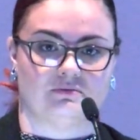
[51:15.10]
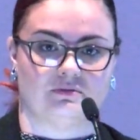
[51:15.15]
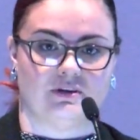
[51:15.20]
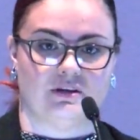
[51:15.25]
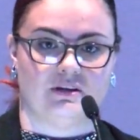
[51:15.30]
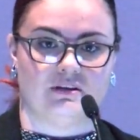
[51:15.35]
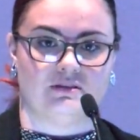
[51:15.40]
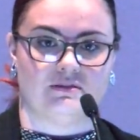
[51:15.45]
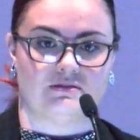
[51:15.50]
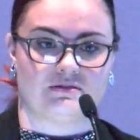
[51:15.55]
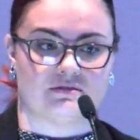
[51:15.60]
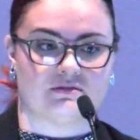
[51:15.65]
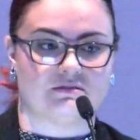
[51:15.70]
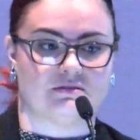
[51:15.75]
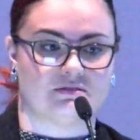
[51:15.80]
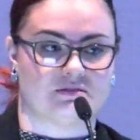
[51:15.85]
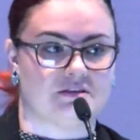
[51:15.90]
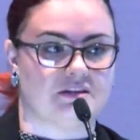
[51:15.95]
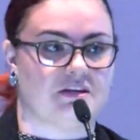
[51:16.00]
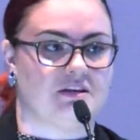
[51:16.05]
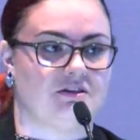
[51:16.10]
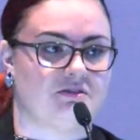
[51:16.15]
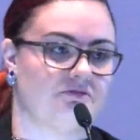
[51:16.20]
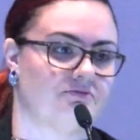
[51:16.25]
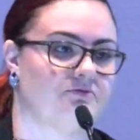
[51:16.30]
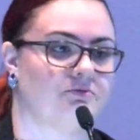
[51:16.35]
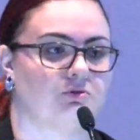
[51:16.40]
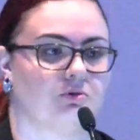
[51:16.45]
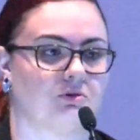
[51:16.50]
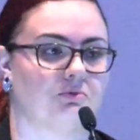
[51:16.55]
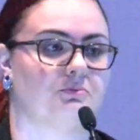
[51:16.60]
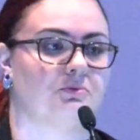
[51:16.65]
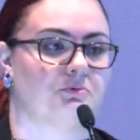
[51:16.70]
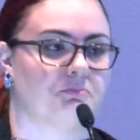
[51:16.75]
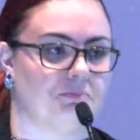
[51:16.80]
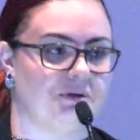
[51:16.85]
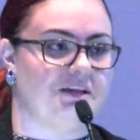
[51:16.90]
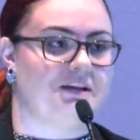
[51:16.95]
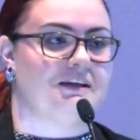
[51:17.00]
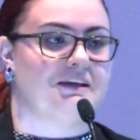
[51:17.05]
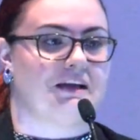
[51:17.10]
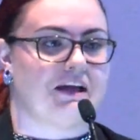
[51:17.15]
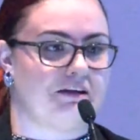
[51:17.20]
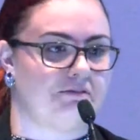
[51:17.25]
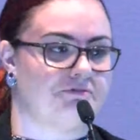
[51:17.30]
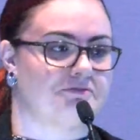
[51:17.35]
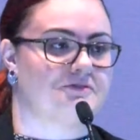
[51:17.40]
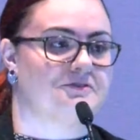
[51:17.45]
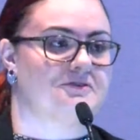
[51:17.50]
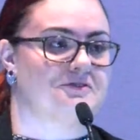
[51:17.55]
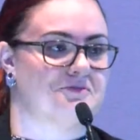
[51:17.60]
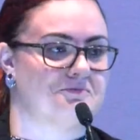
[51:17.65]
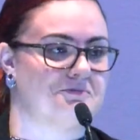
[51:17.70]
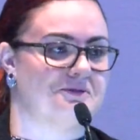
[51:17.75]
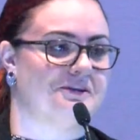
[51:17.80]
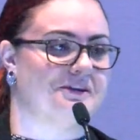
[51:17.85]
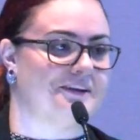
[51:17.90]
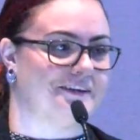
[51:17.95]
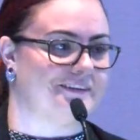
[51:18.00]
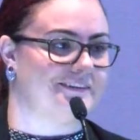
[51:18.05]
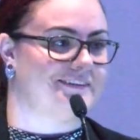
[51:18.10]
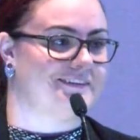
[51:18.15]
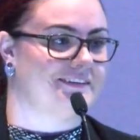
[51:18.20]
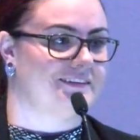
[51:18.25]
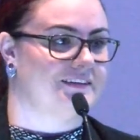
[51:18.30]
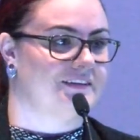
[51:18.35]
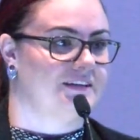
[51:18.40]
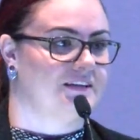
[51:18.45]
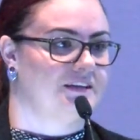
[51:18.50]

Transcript: right? So the informal meeting after the meeting.